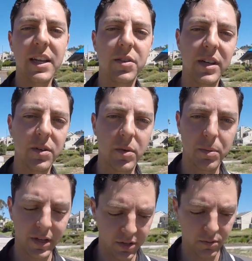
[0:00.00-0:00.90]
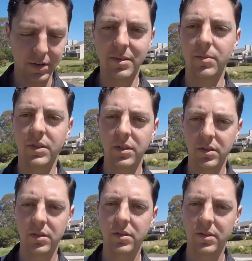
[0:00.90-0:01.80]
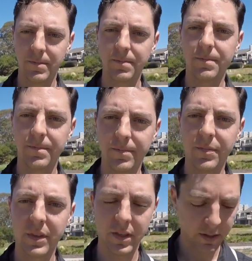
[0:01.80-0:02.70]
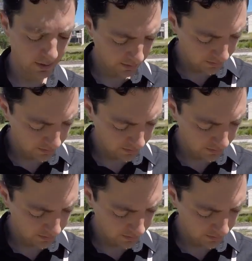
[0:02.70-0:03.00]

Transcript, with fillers: And you need to replace your rims. Scrape up the rims a little. It's just sort of yeah.